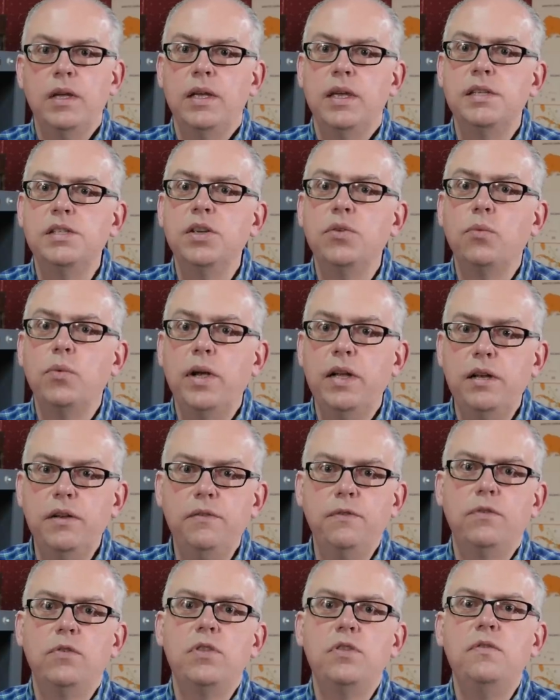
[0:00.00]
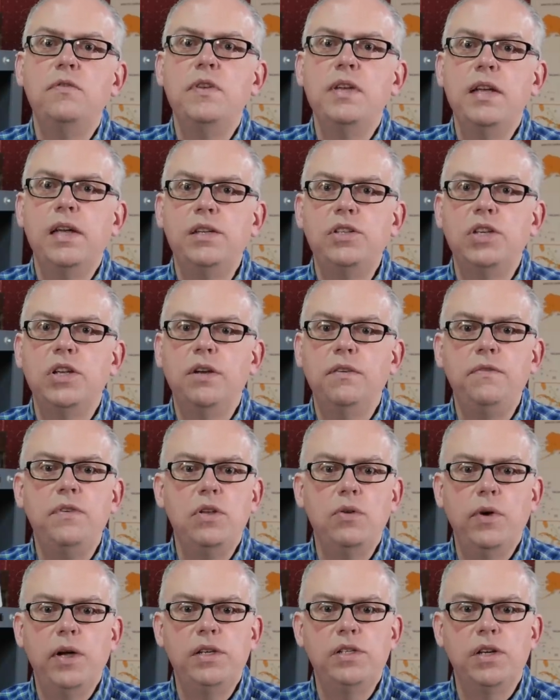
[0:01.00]
Is it rated for the V H F,
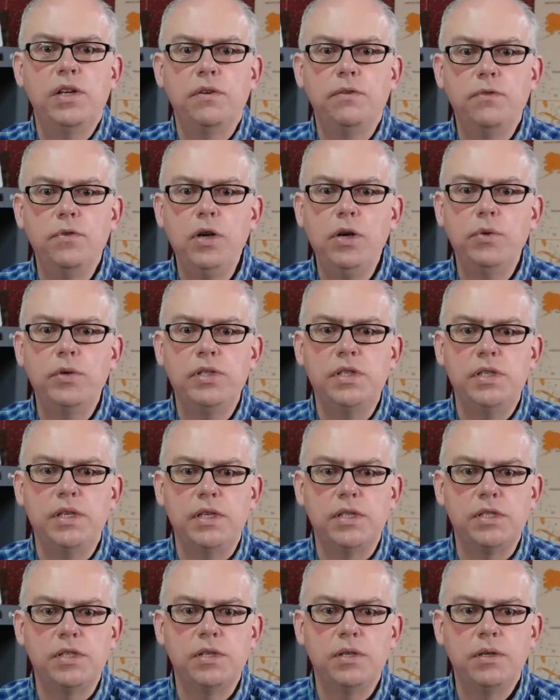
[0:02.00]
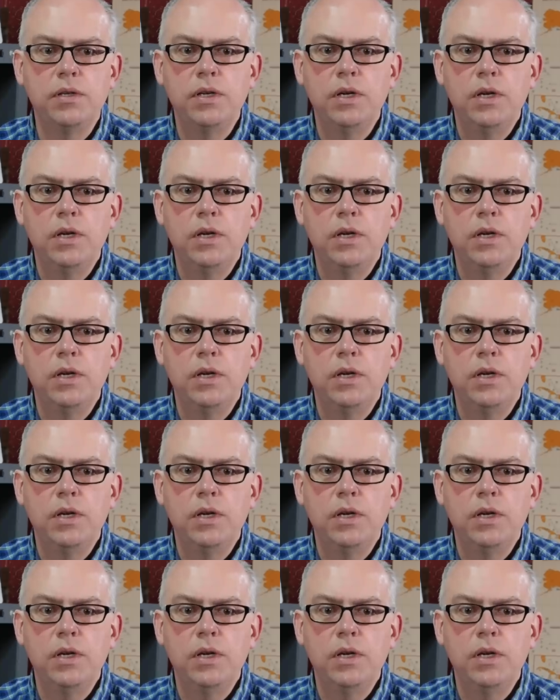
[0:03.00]
U H F frequencies?